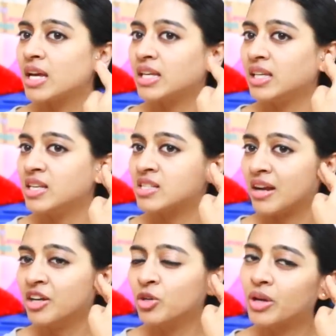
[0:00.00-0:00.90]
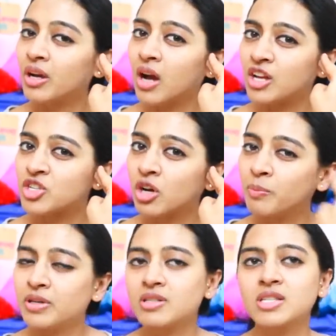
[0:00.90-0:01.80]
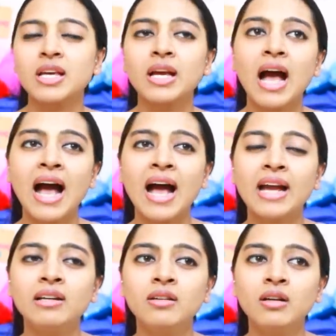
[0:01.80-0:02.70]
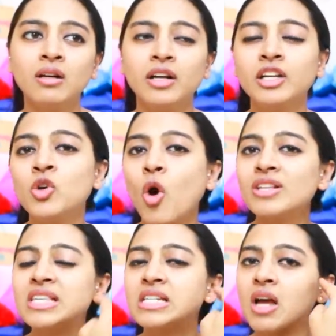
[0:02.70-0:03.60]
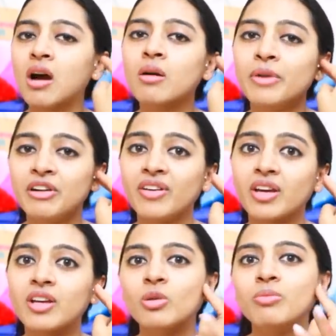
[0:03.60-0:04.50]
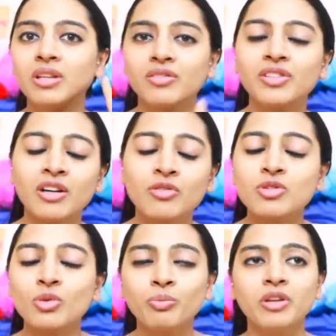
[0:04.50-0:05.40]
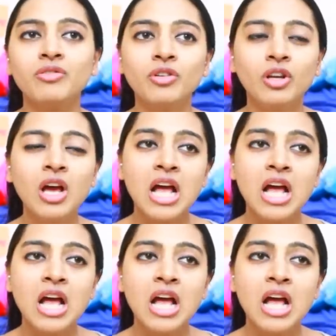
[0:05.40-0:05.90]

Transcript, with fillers: He started doing a gunshot piercing, and uh, it got stuck midway. Can you believe that? It was so painful.